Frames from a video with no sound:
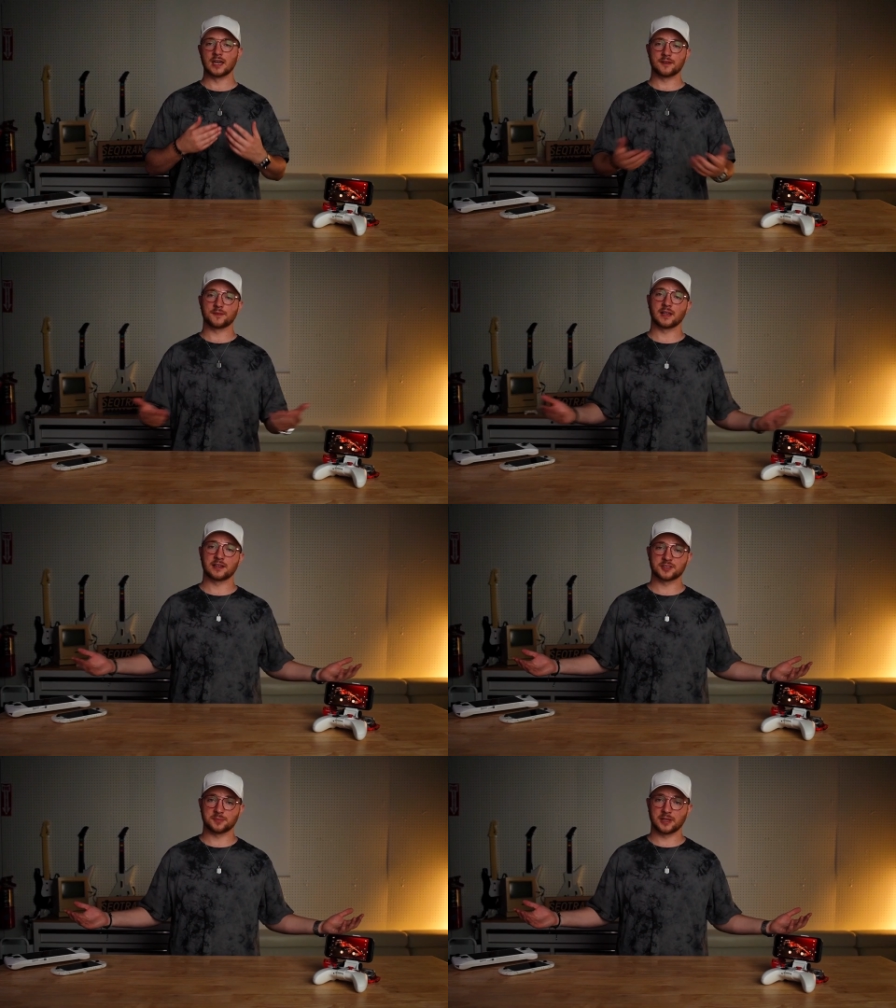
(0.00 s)
And if it
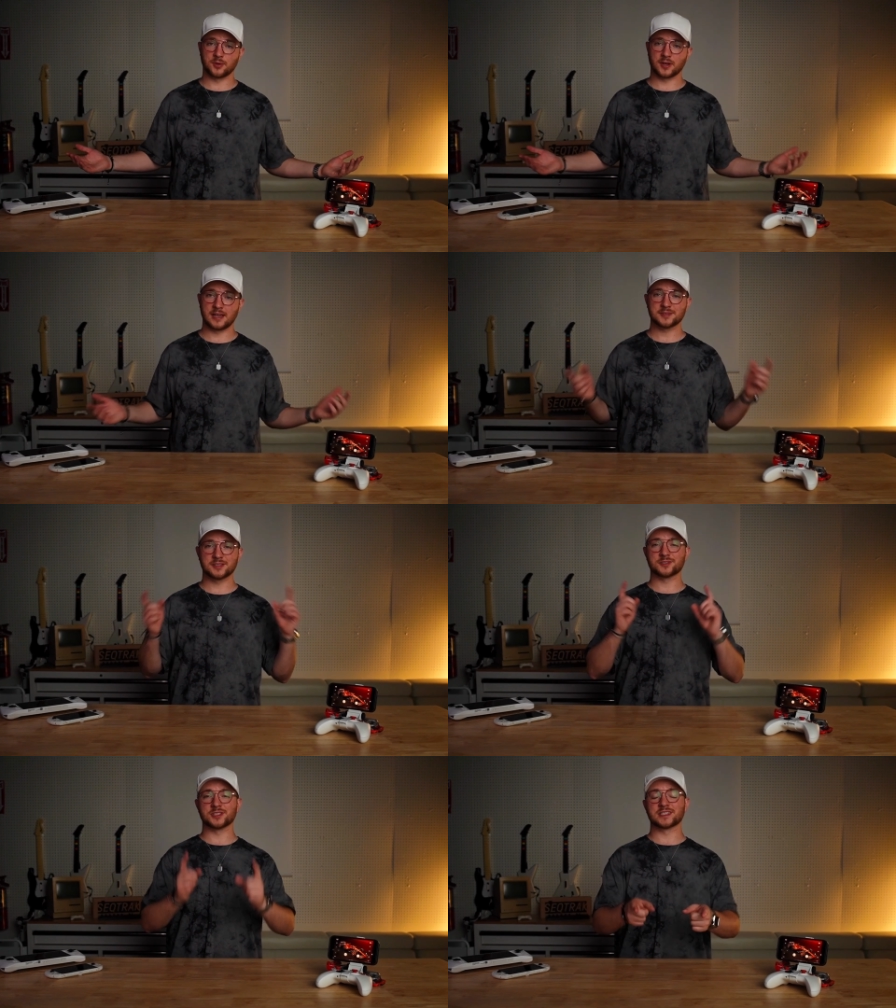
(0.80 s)
allows you to play more games,
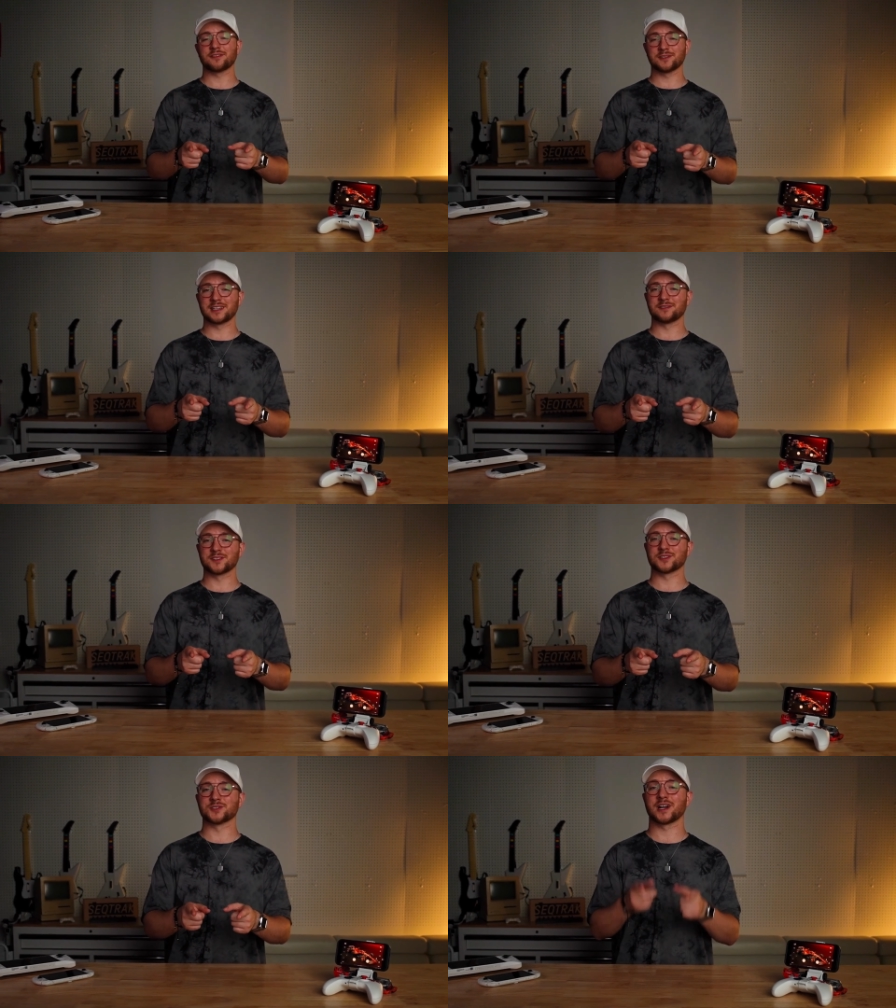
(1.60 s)
then you should definitely give
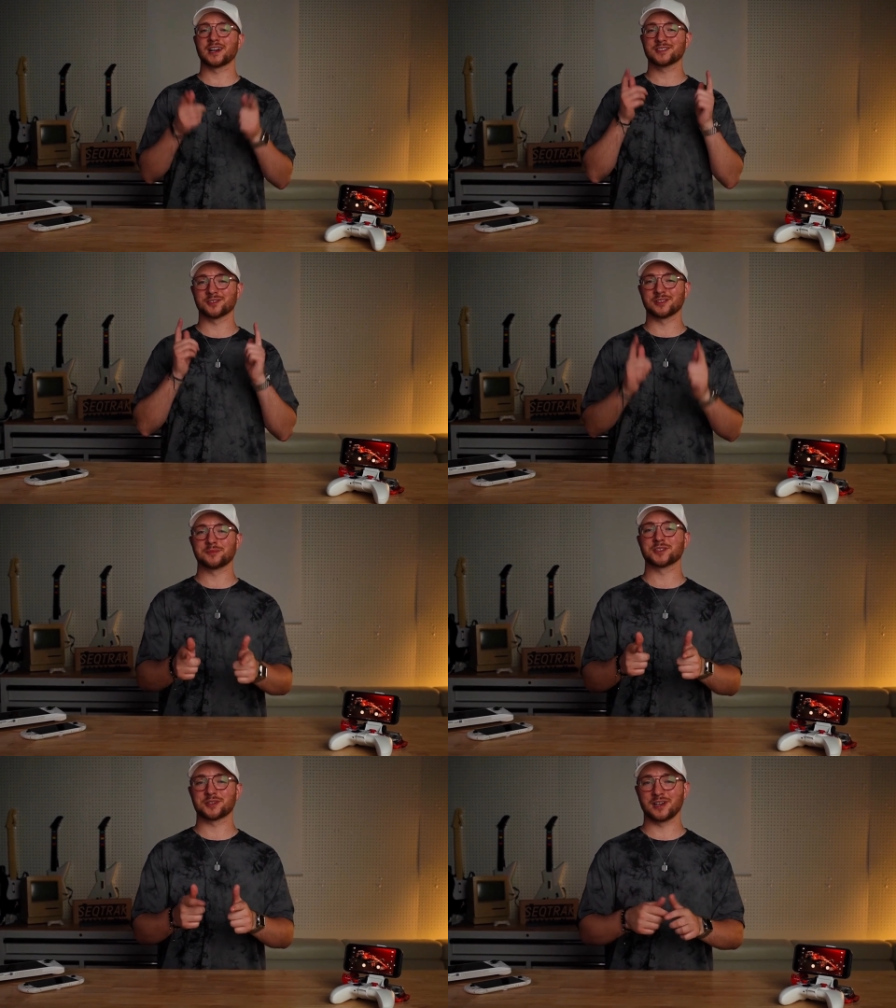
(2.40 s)
this a try, so
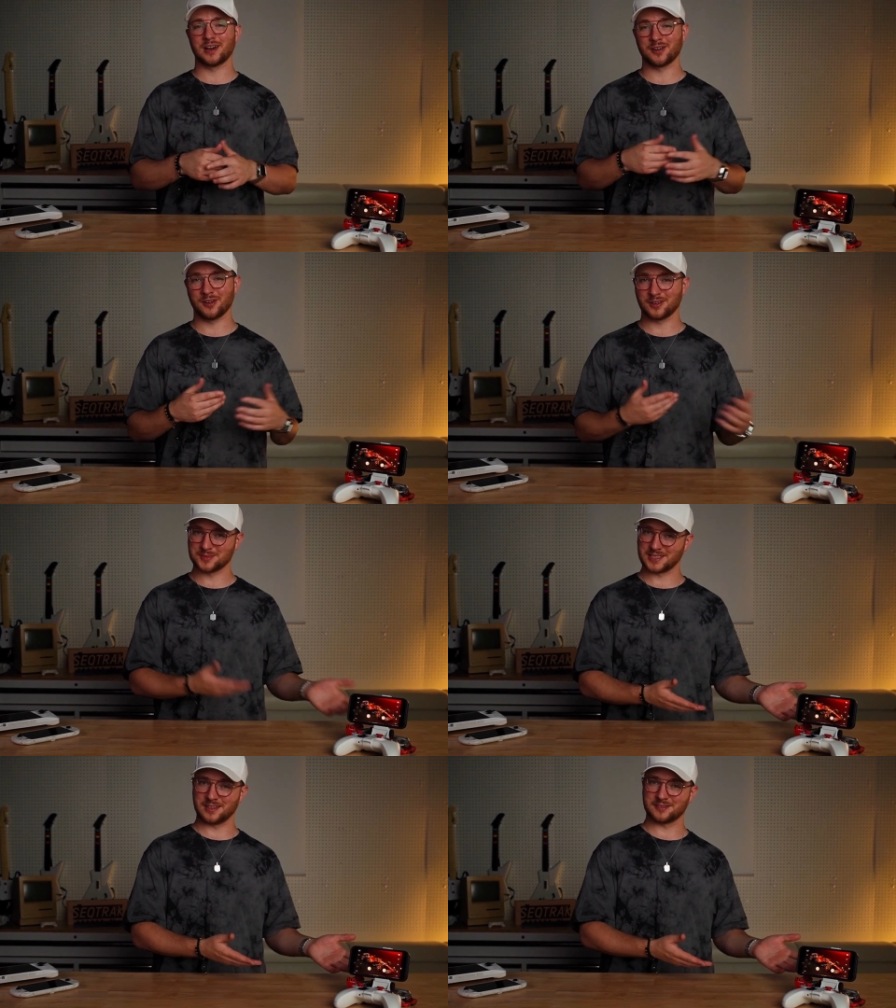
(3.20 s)
let me show you how it all
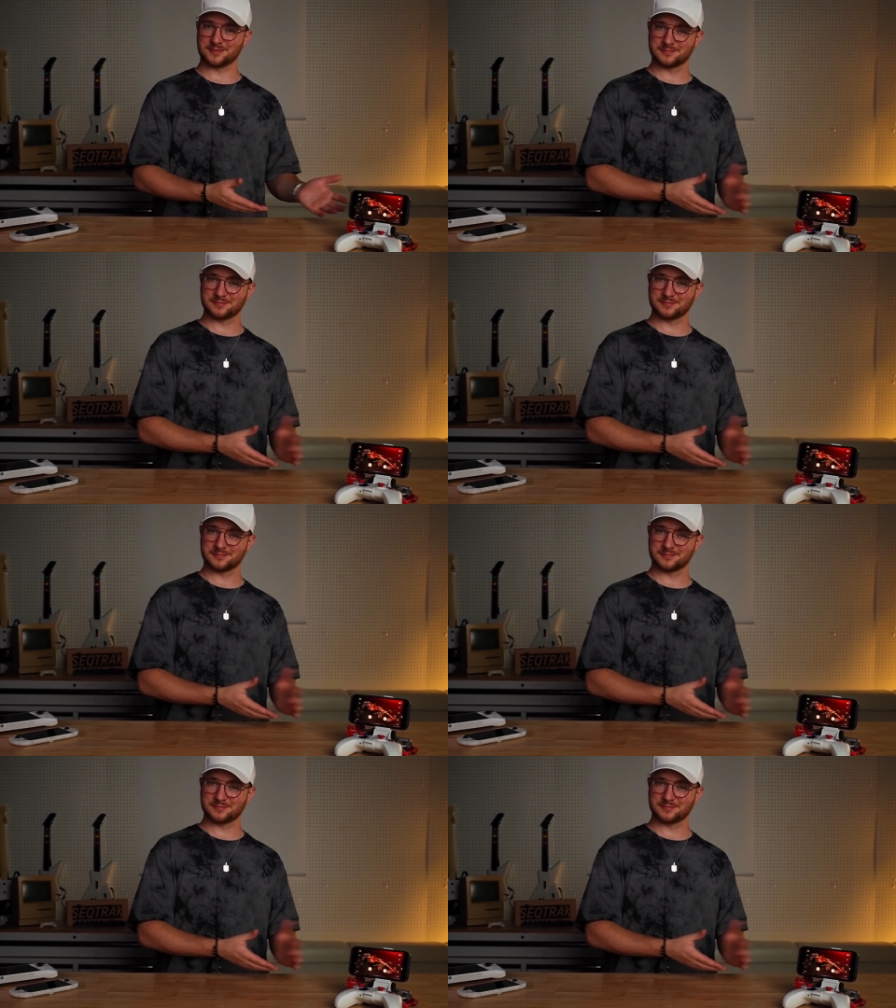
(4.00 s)
comes together.